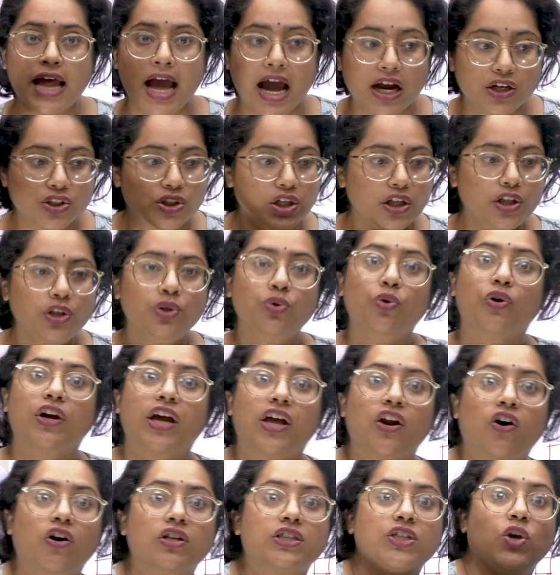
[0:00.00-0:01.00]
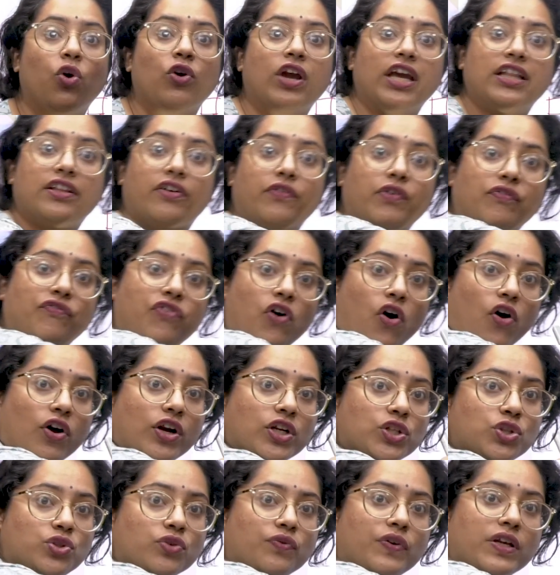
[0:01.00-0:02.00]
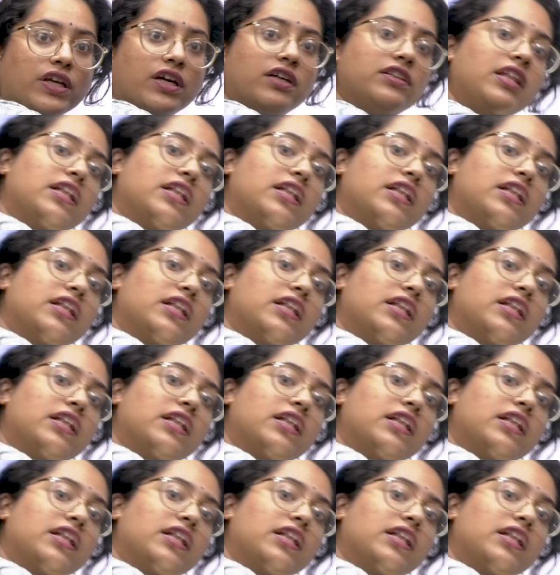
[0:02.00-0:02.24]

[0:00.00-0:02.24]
actually you cannot say, okay, there were forests over here,